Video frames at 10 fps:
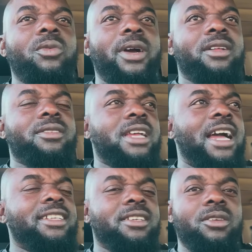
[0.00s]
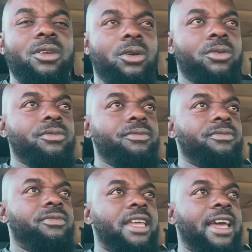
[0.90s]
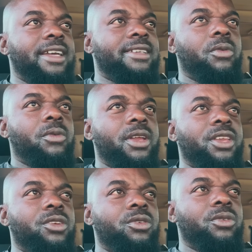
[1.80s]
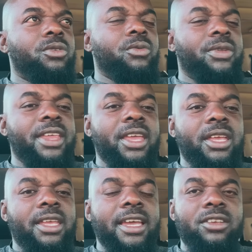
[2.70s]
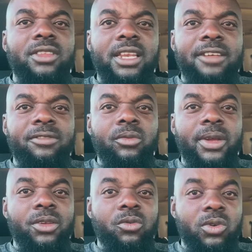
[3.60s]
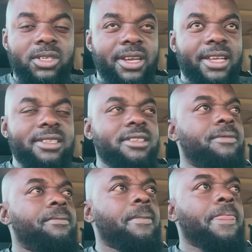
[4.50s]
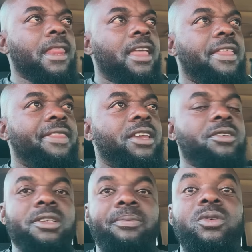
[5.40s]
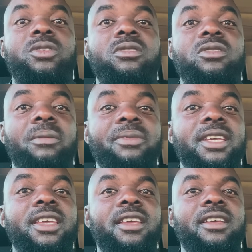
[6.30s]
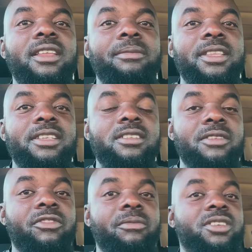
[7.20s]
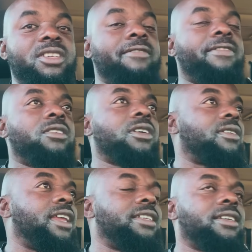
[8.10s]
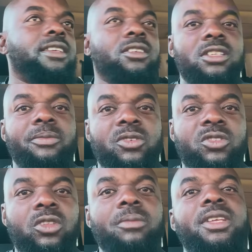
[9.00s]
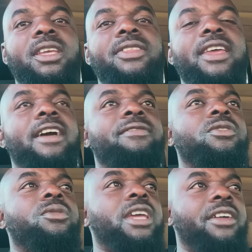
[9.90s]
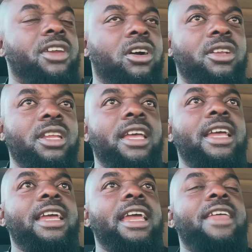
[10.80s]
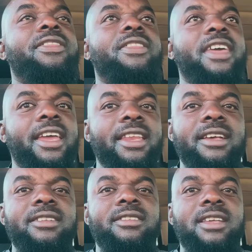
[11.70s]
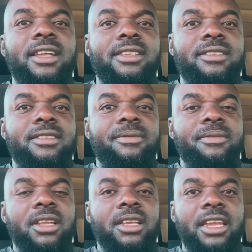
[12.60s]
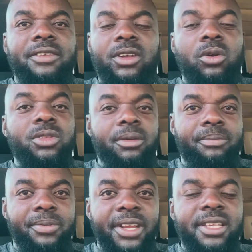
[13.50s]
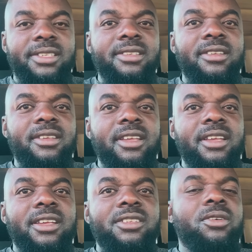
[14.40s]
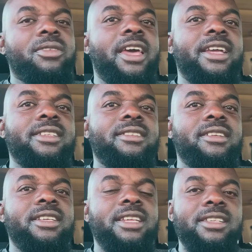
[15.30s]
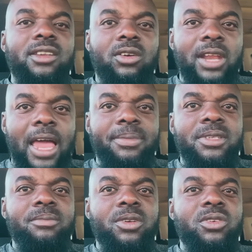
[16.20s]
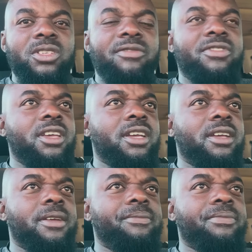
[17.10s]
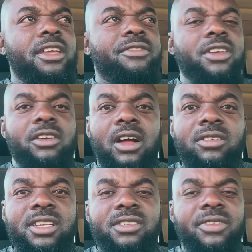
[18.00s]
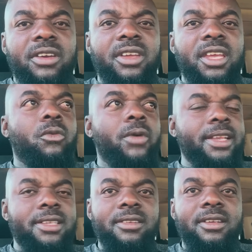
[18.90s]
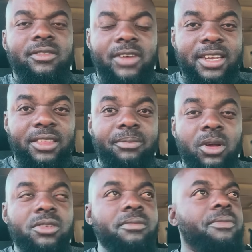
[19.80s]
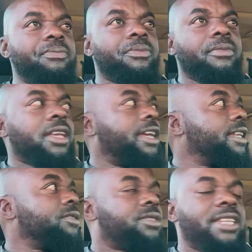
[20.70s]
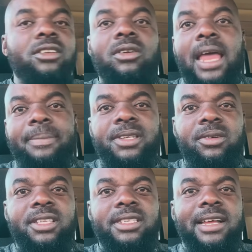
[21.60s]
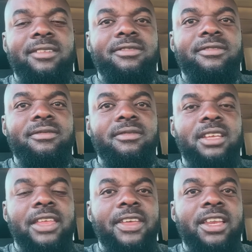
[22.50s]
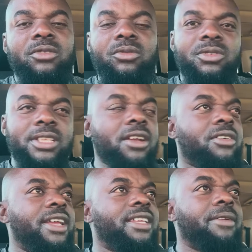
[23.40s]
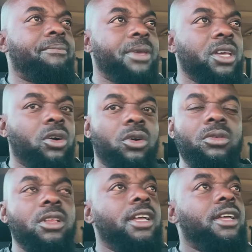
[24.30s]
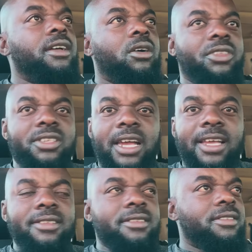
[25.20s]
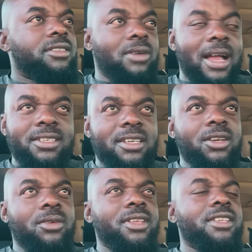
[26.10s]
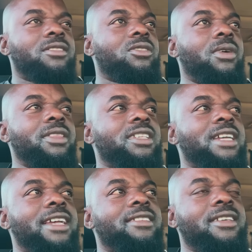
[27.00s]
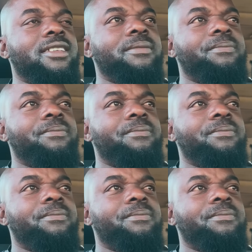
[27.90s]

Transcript: wells, I didn't know that when they get to the level where the water is, they're not supposed to stop digging. I mean, this is information I found out later. They're not supposed to stop digging. They have to carry on and then start layering all the bricks so that it doesn't collapse. Because if the ground is very wet right at the bottom, it will start collapsing on itself, and then it will start creating a big hole on the sides. So I didn't know this. So what these guys did